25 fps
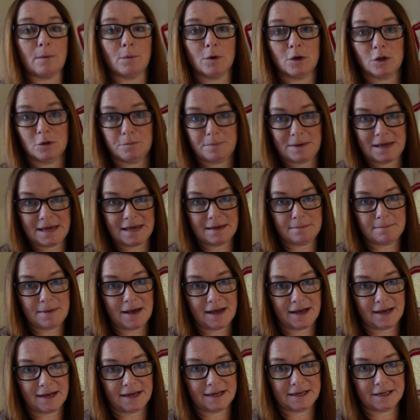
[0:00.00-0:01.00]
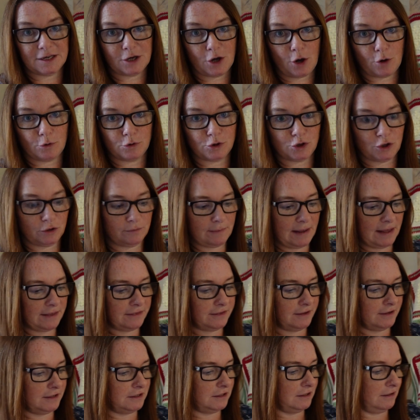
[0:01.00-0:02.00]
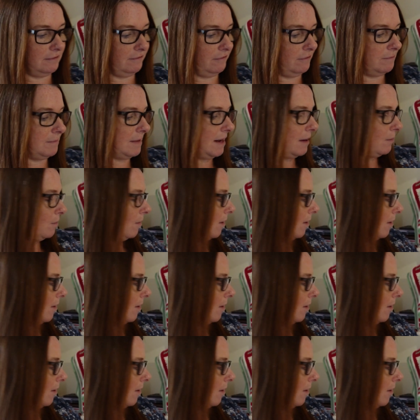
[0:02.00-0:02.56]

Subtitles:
will be my go-to method from now